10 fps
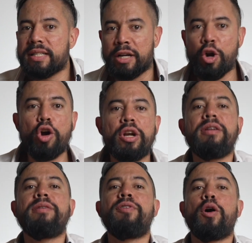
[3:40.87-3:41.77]
and
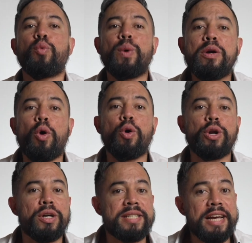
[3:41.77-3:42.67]
cognitive
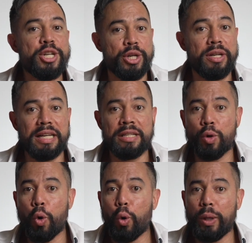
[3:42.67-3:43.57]
reorganization is
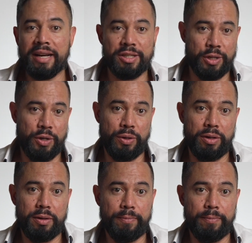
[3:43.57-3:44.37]
all executed.